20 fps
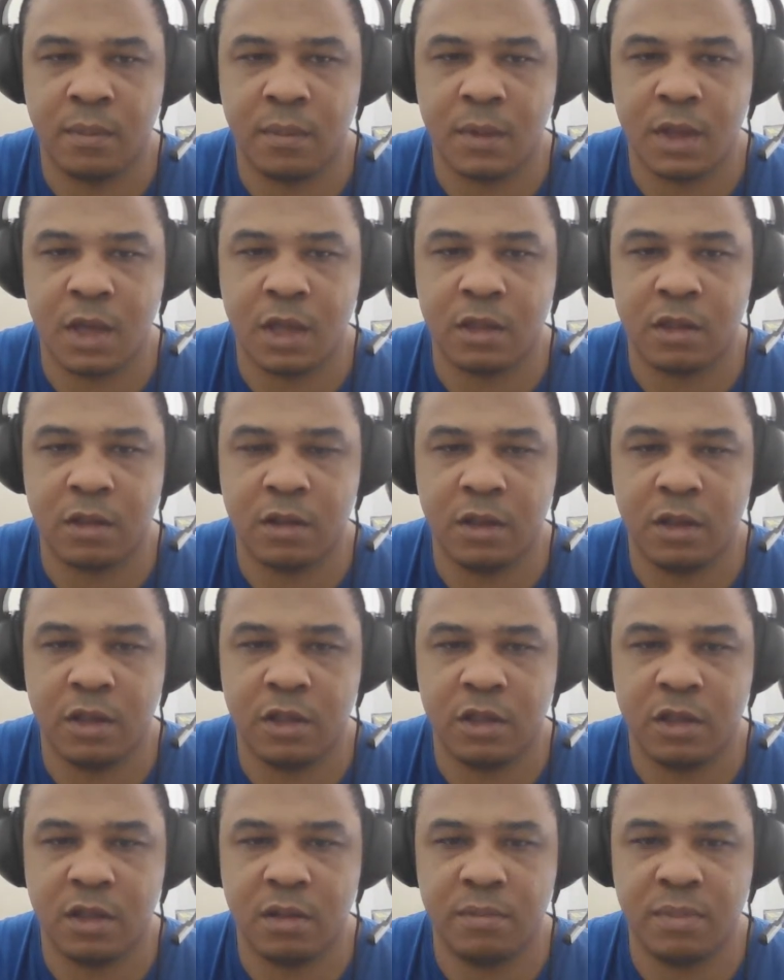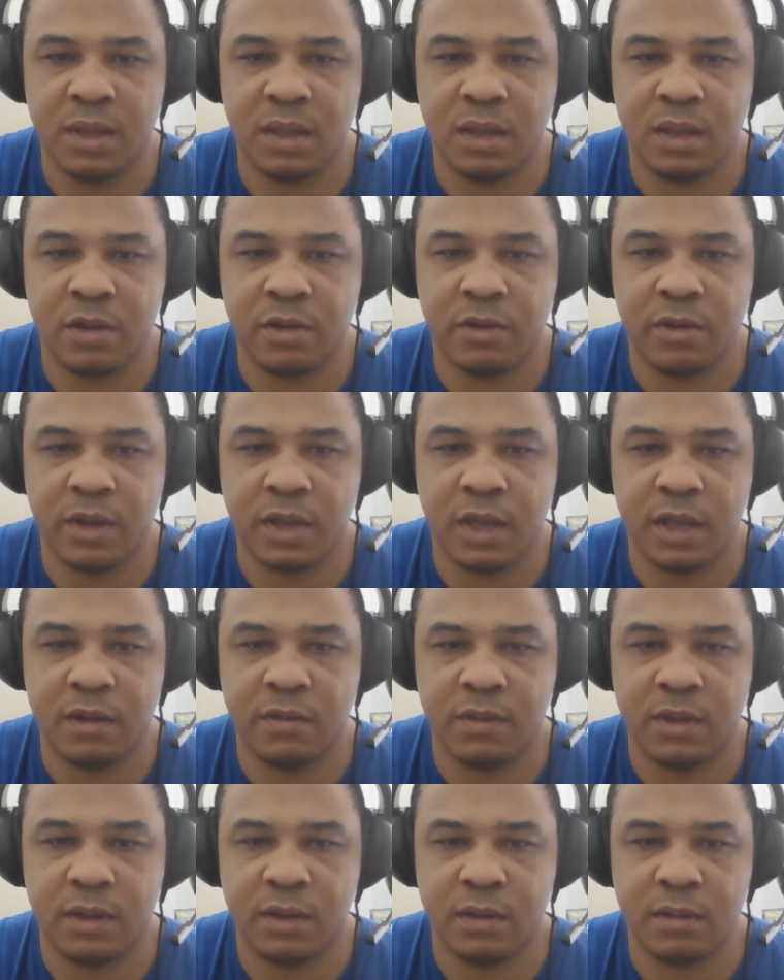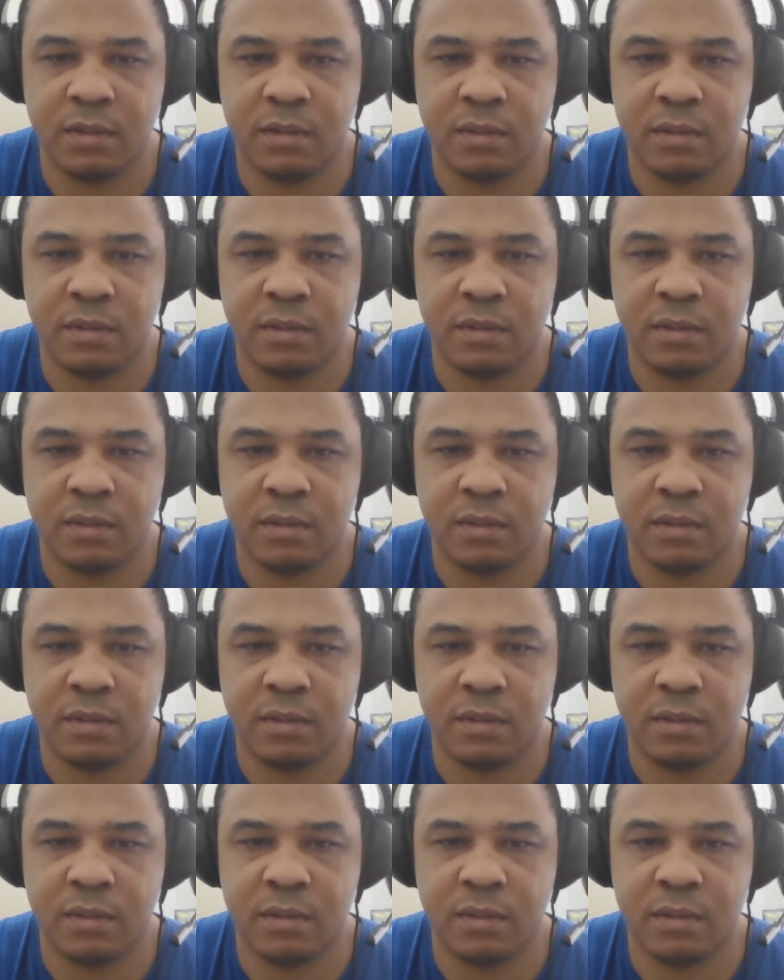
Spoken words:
Actually, it should be a create event.